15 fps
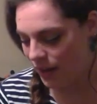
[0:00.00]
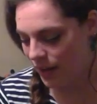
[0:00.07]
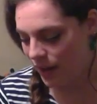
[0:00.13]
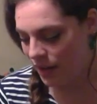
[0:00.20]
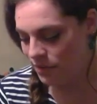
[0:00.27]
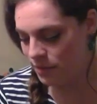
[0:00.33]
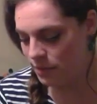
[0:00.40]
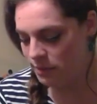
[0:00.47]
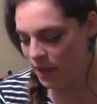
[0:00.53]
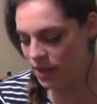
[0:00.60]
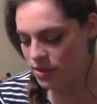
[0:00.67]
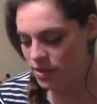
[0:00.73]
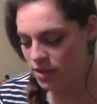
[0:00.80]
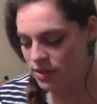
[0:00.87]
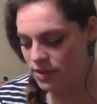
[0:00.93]
Our
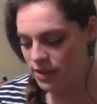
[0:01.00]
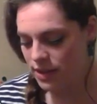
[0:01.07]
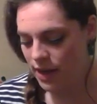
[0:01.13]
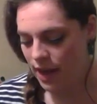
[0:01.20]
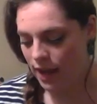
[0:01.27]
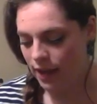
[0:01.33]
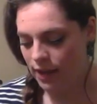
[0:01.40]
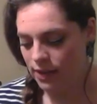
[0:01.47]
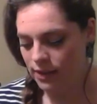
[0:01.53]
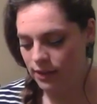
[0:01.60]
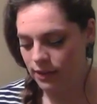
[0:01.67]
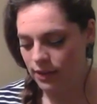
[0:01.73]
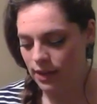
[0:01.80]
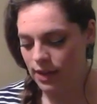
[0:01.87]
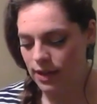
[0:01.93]
affirmation
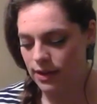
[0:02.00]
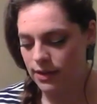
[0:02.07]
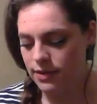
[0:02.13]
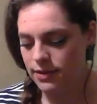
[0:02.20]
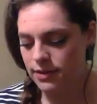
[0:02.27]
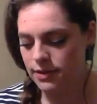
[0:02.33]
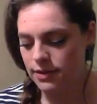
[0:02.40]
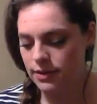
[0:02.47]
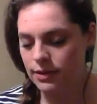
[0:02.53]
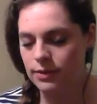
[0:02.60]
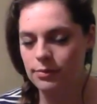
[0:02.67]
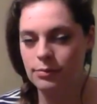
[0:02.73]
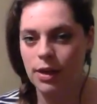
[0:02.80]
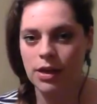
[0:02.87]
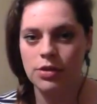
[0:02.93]
today is
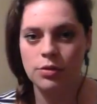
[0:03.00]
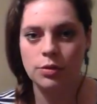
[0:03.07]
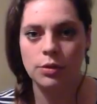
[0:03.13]
My